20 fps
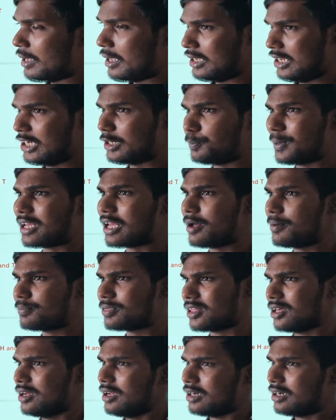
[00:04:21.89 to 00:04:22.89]
It becomes
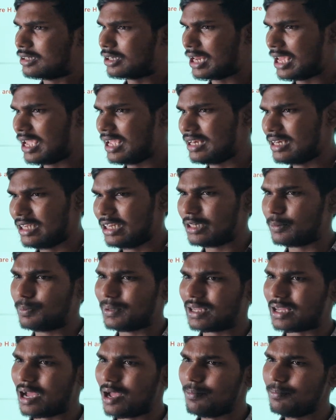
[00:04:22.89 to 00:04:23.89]
tail, it
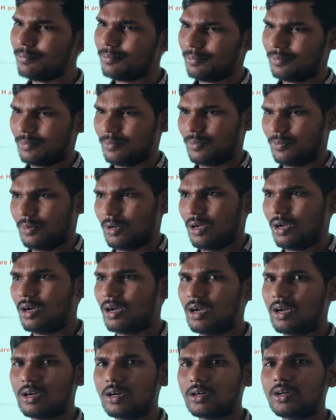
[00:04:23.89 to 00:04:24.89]
becomes
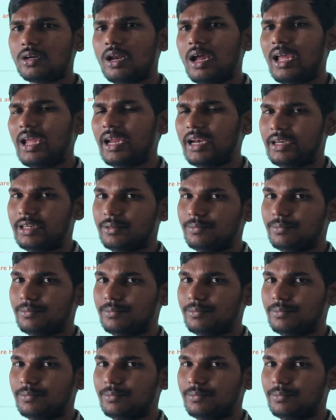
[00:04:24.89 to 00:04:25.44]
or head.